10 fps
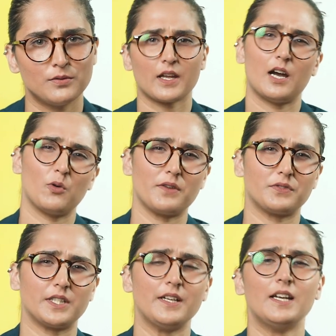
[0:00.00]

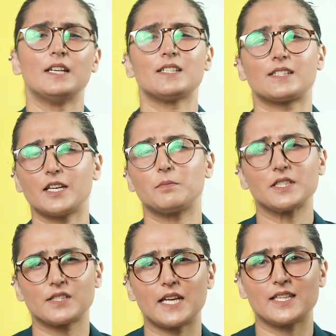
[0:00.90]
However,
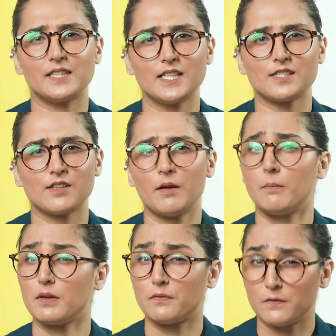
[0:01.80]
statements like these
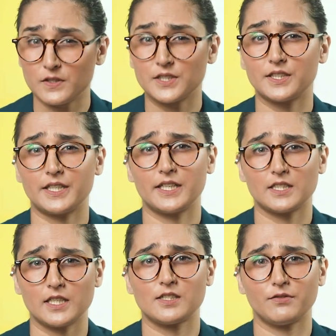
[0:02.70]
may further
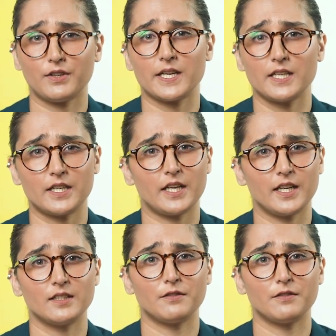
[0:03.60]
intensify Iranian